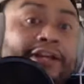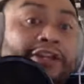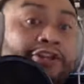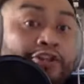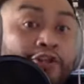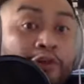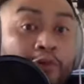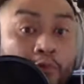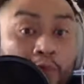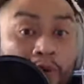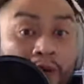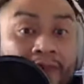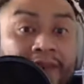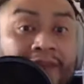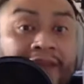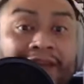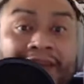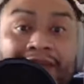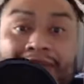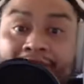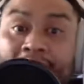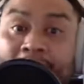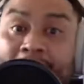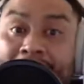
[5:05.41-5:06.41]
Issue 1 they
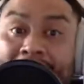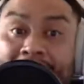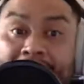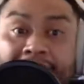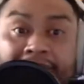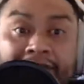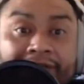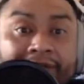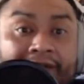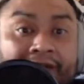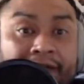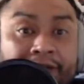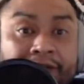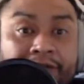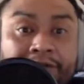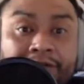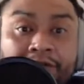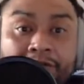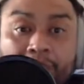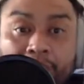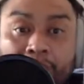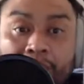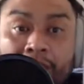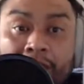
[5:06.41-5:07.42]
left you off at a cliffhanger as
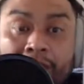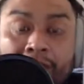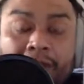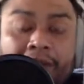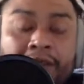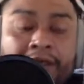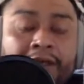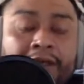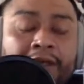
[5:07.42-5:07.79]
well.